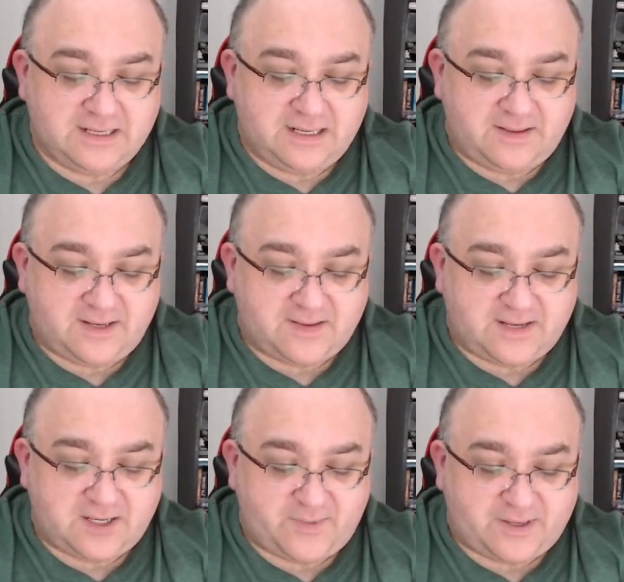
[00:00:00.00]
They ain't letting
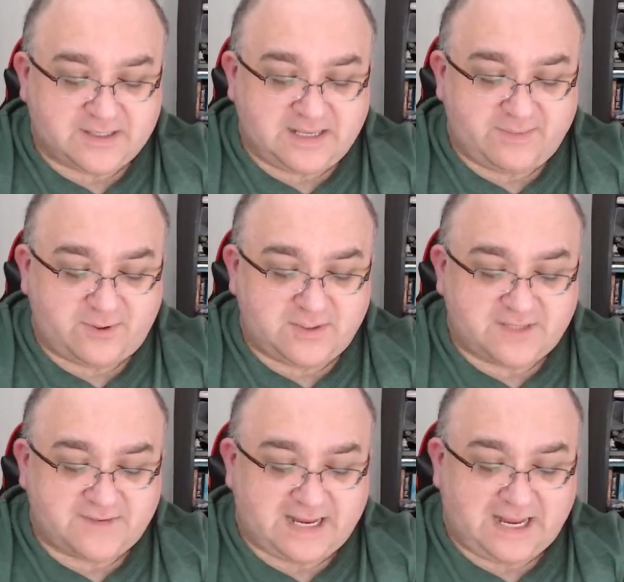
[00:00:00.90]
her pass their borders
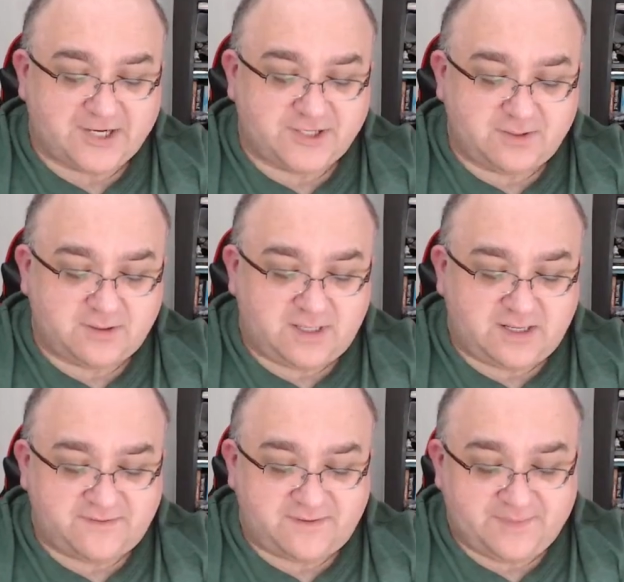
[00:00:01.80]
for cash nor love.